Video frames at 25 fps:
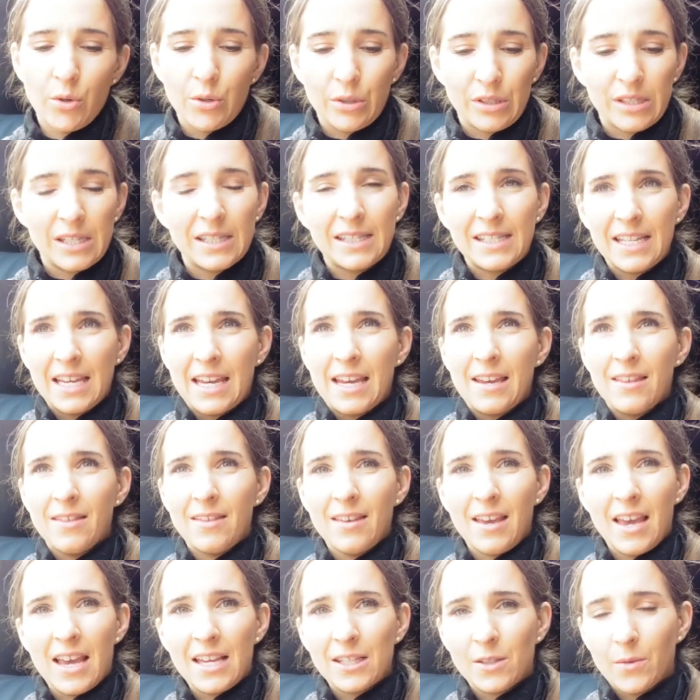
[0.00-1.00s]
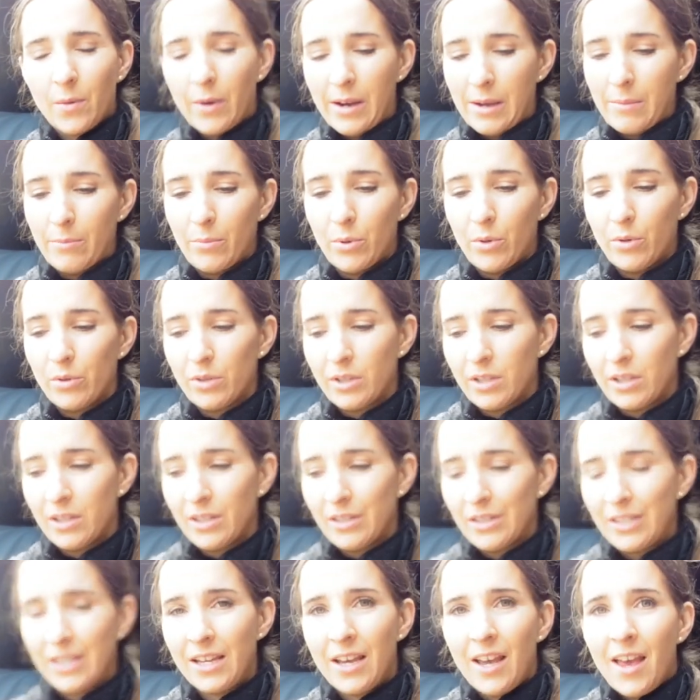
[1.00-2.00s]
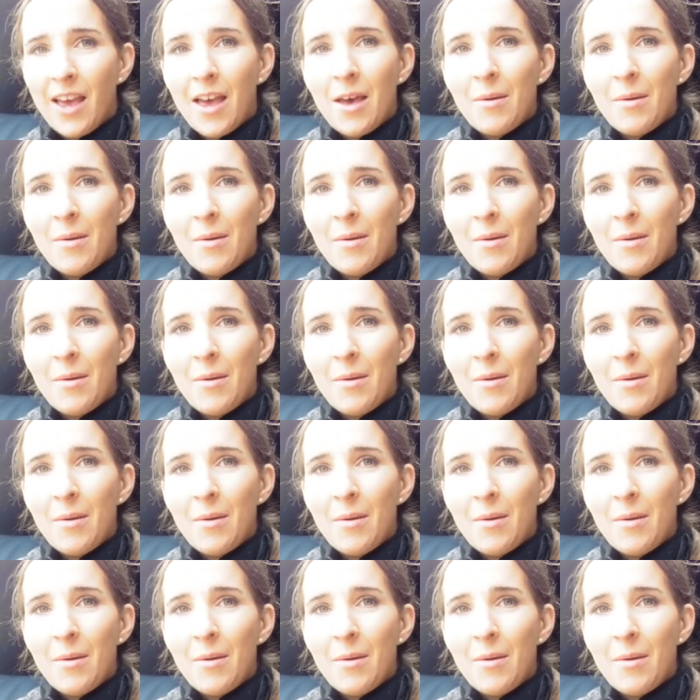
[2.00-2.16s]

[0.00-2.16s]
horse's teeth is quite important